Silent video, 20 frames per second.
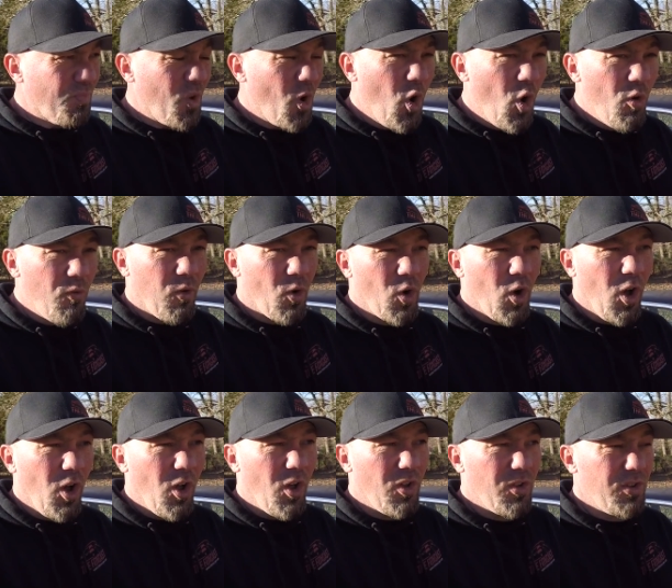
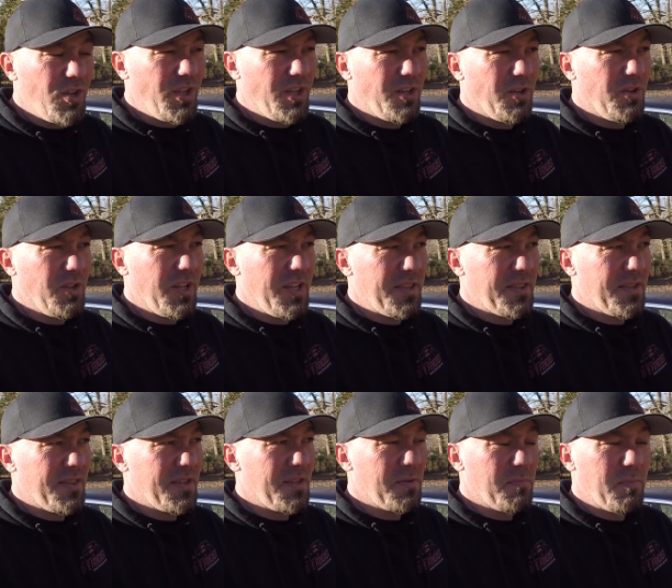overall,
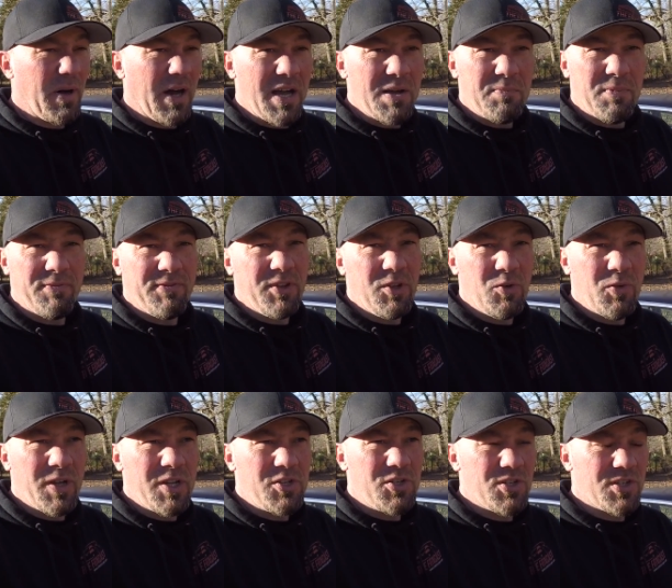lengthening the pipe a
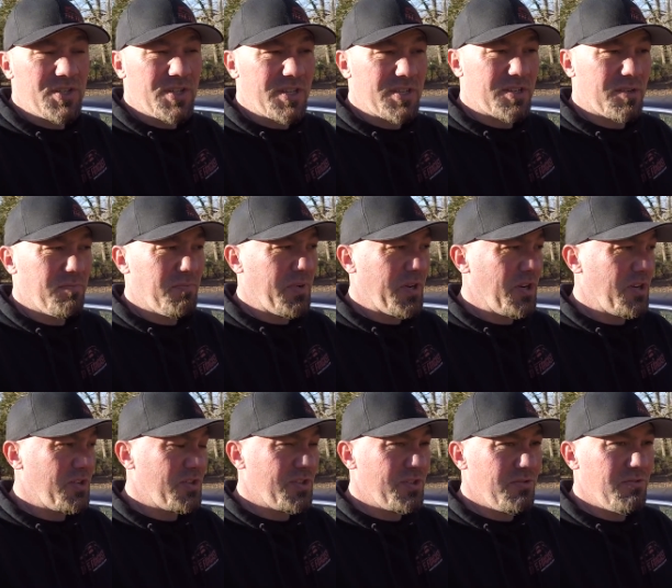few inches as
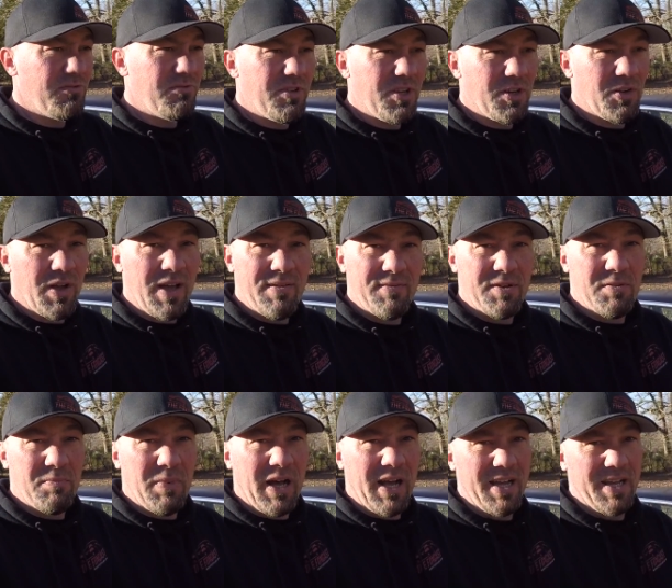compared to, having
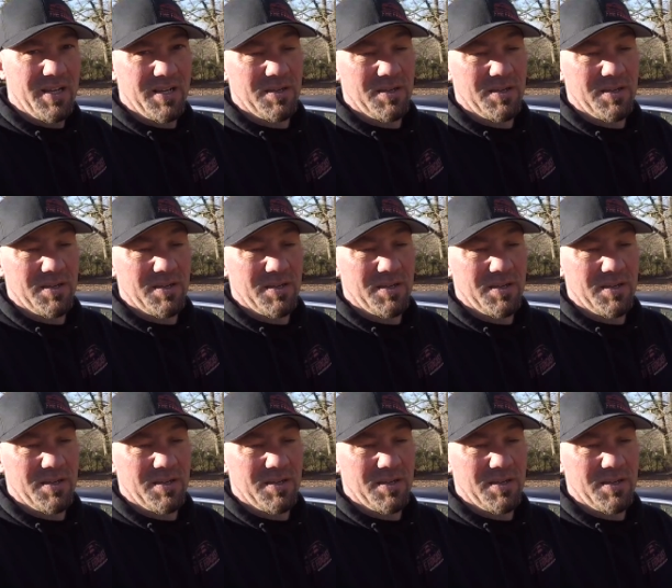to buy a